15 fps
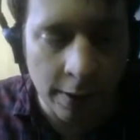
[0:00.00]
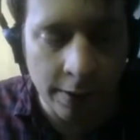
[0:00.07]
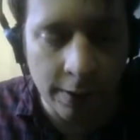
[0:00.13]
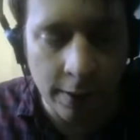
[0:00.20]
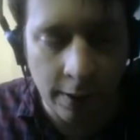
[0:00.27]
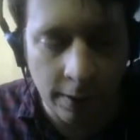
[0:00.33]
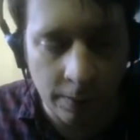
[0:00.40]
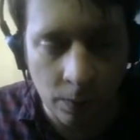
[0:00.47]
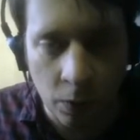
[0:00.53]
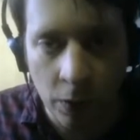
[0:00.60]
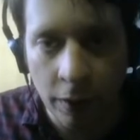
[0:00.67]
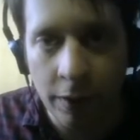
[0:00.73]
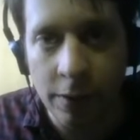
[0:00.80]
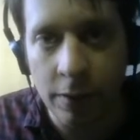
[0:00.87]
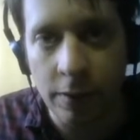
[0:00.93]
is the
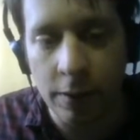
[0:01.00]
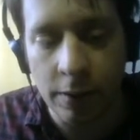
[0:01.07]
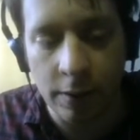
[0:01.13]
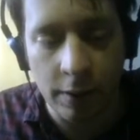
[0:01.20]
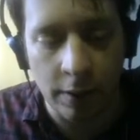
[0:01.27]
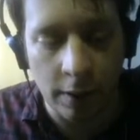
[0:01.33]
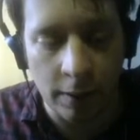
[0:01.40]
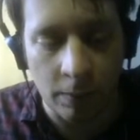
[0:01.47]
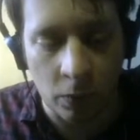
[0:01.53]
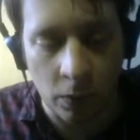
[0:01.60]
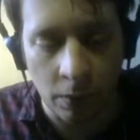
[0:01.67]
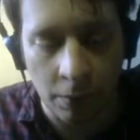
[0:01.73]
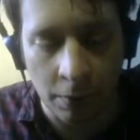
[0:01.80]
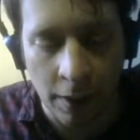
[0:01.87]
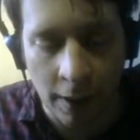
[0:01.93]
more consistent and
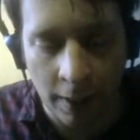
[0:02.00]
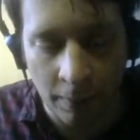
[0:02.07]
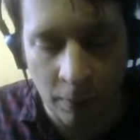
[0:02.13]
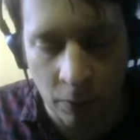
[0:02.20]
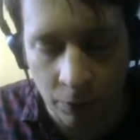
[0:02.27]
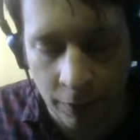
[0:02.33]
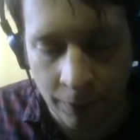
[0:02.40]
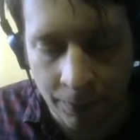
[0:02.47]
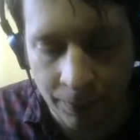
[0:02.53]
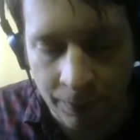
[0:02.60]
more reliable one.